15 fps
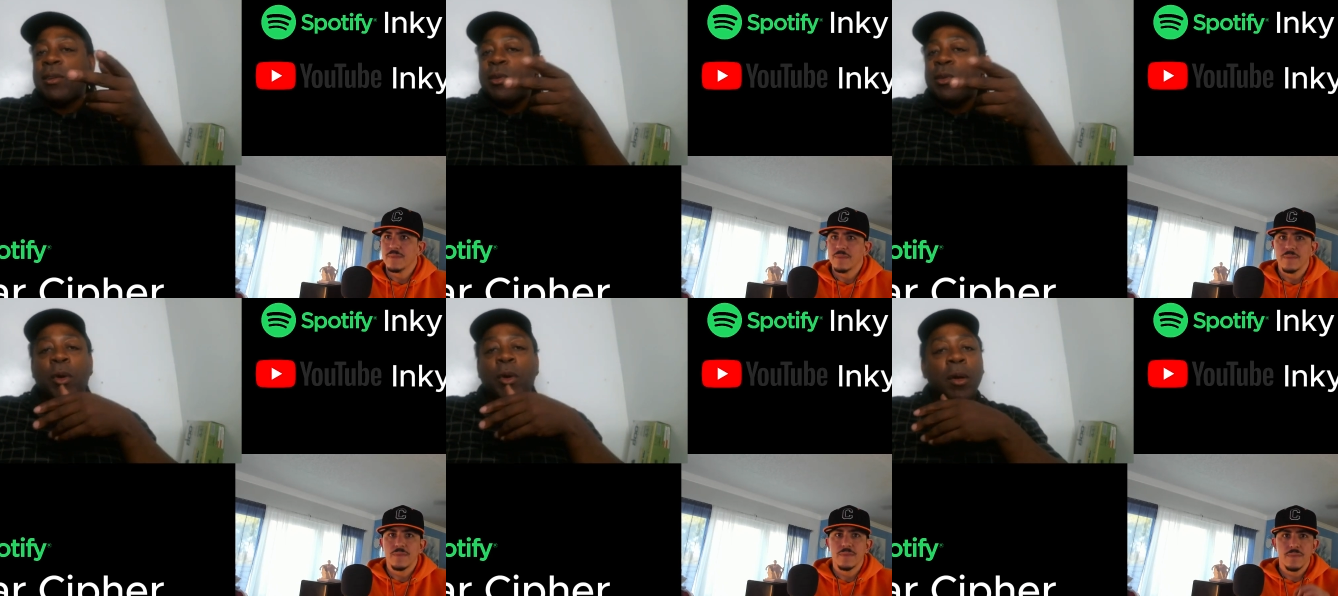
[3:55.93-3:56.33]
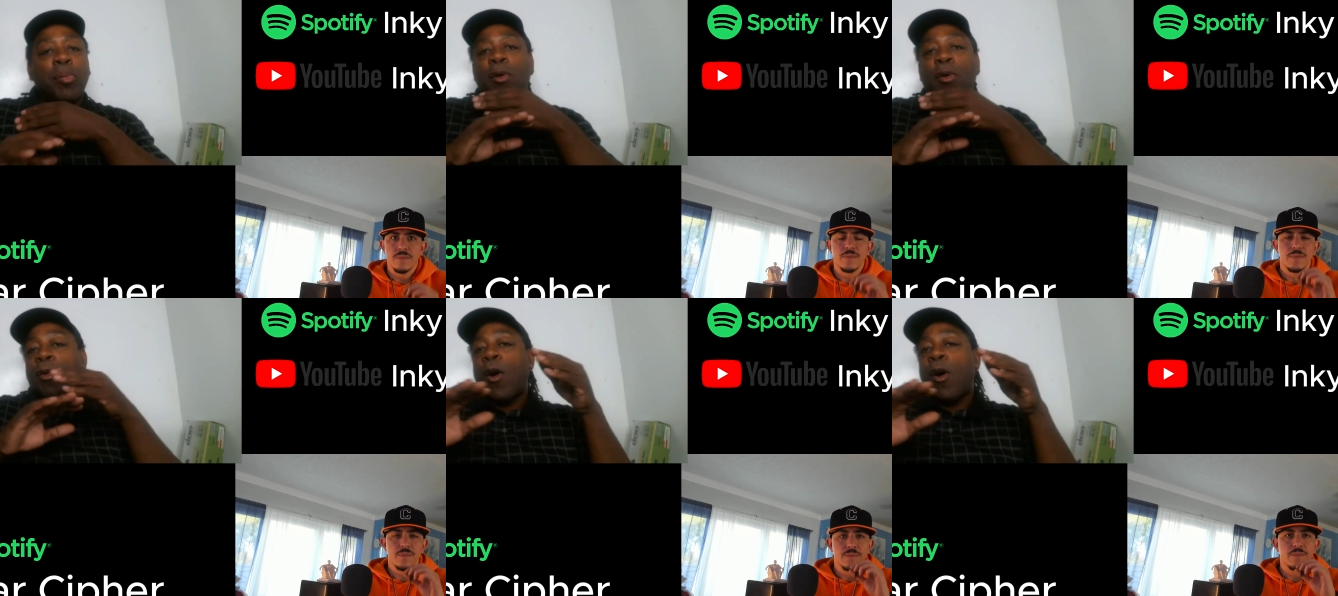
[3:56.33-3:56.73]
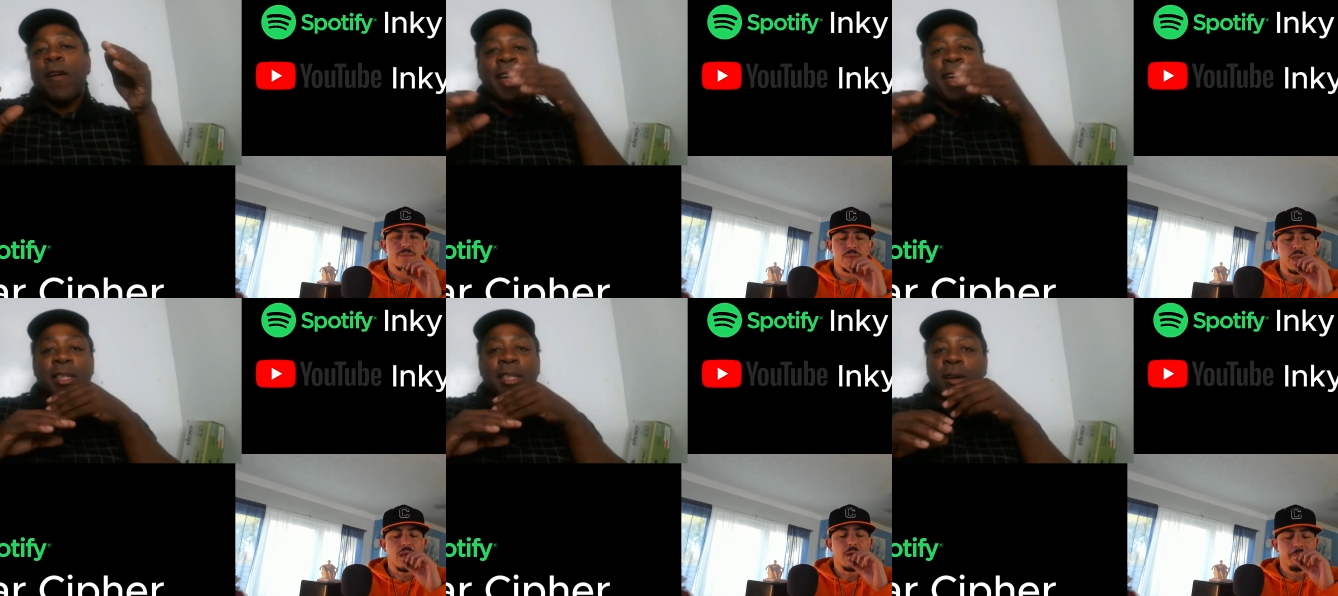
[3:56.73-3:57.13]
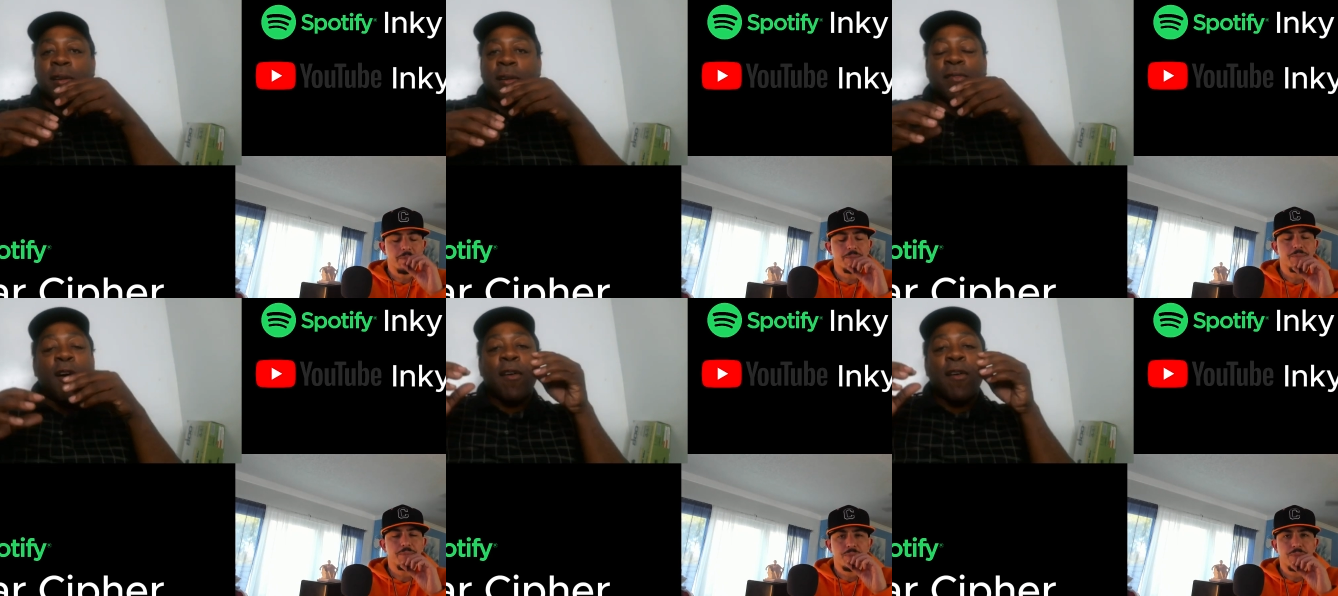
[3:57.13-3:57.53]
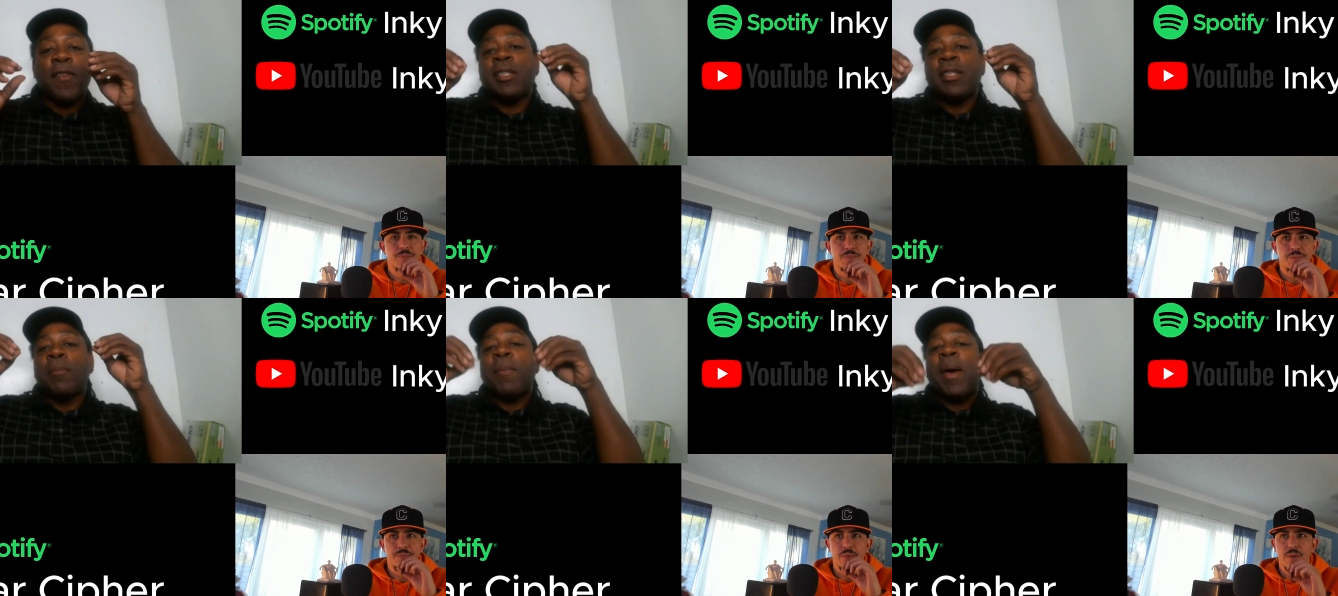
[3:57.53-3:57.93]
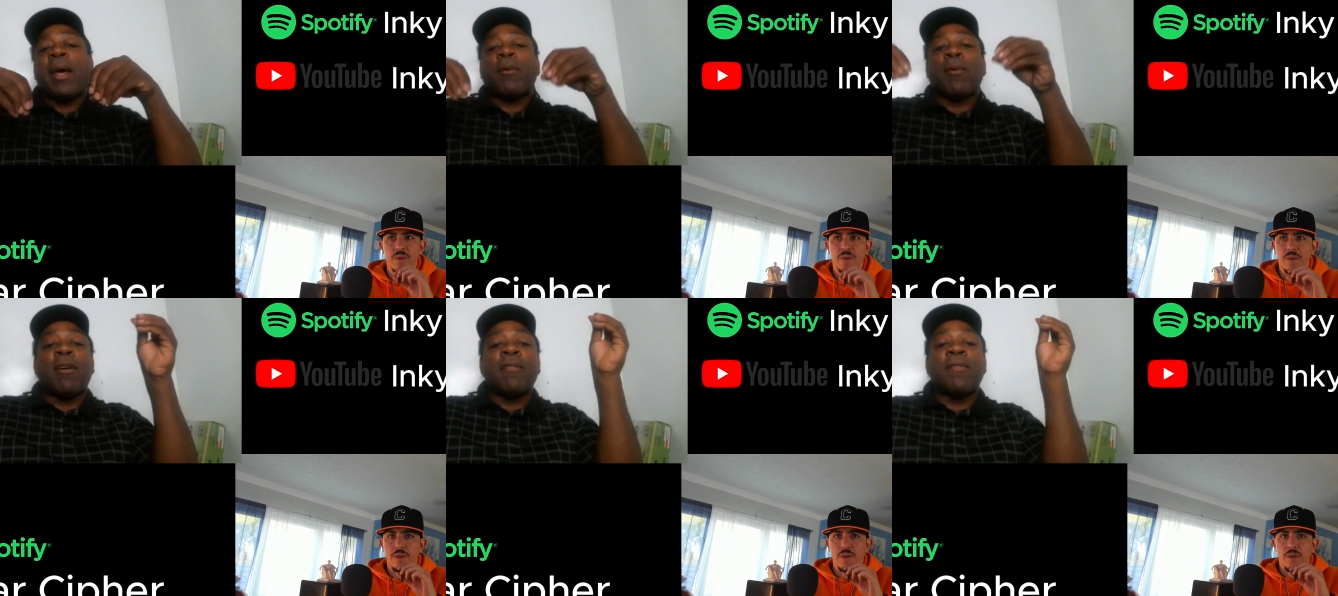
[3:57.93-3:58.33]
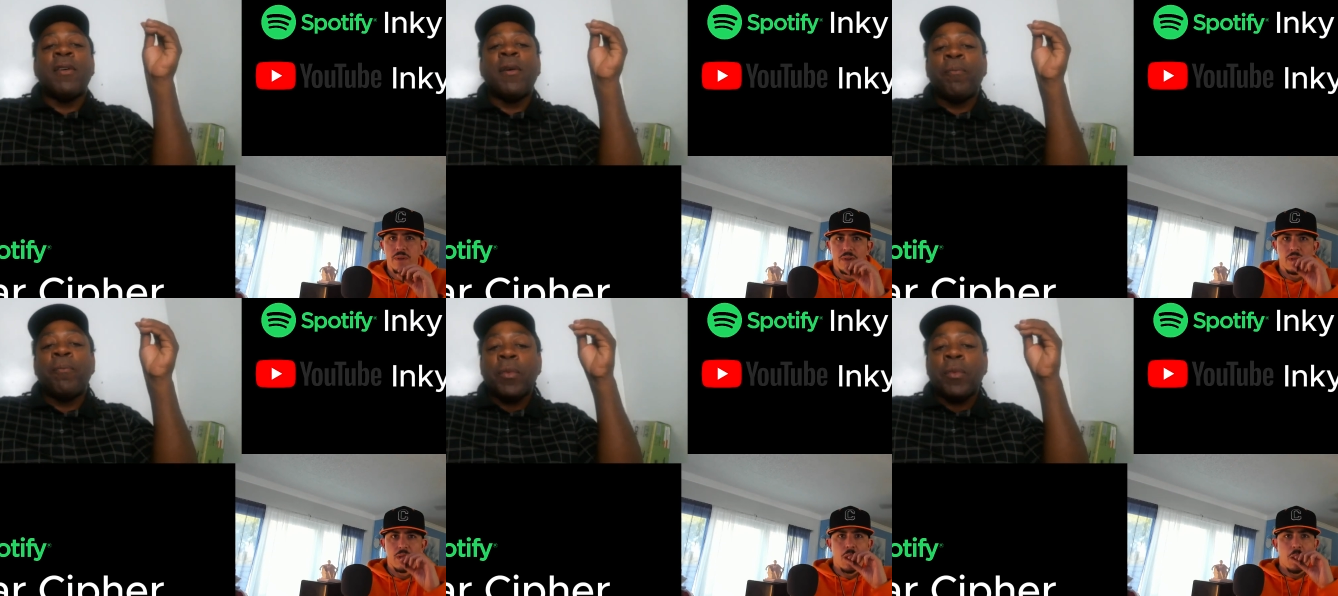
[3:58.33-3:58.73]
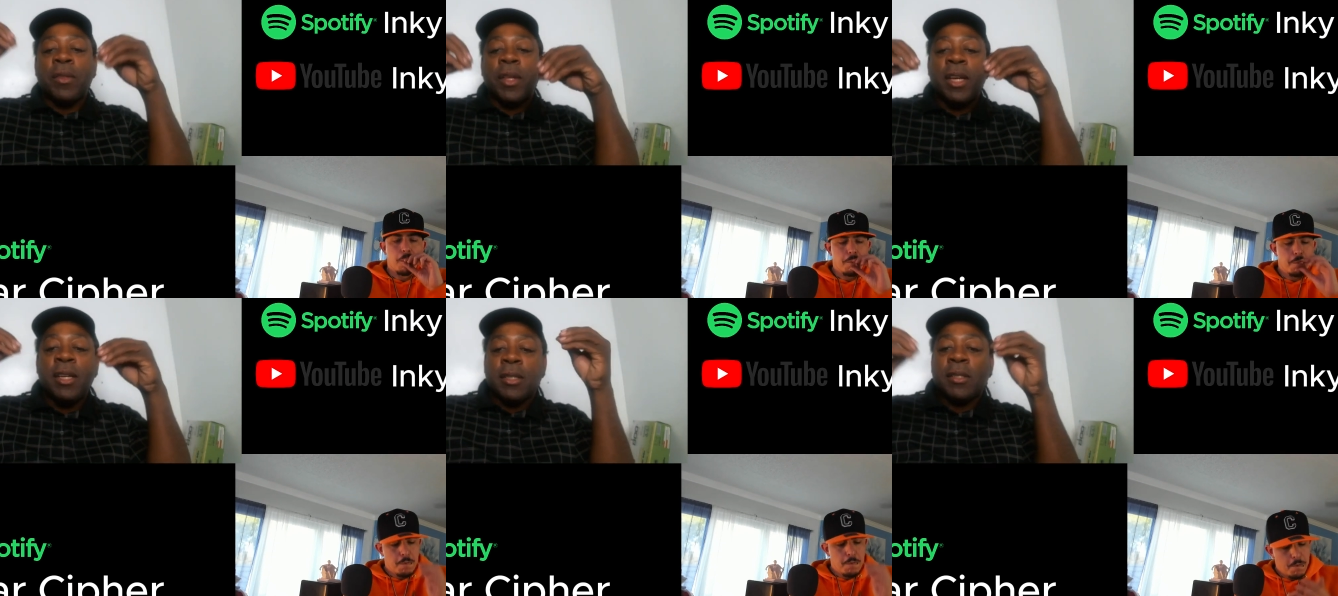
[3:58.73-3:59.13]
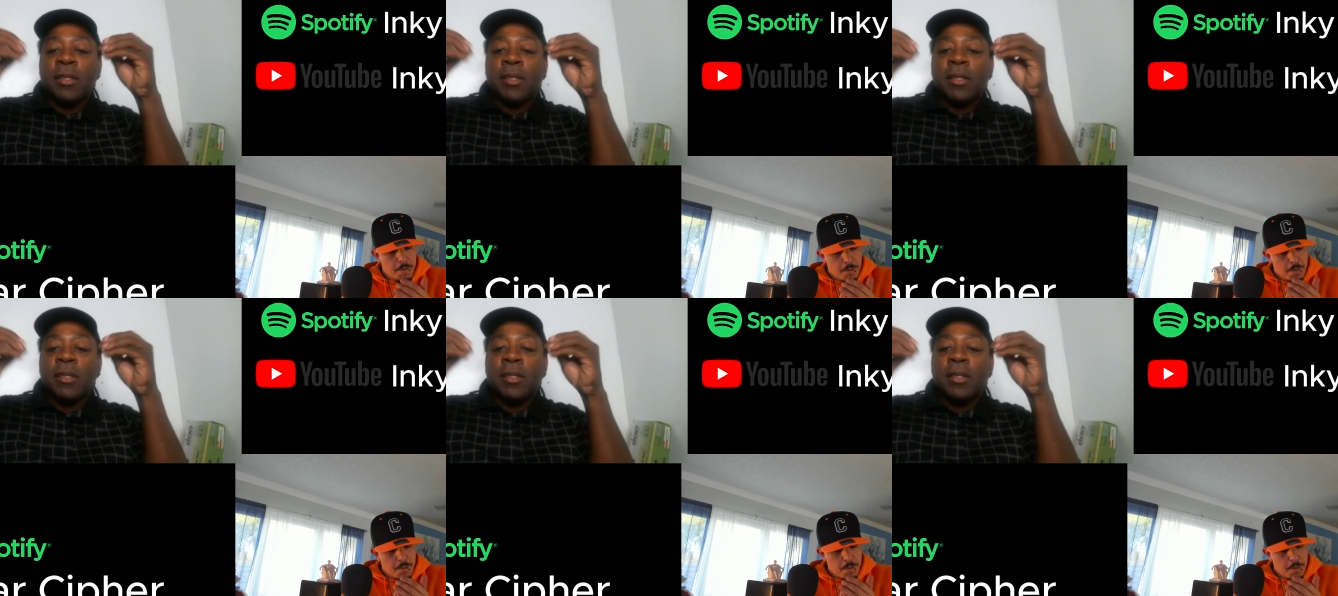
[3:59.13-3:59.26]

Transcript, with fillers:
Speaker 1: you can pull all that stuff off. It's a matter of these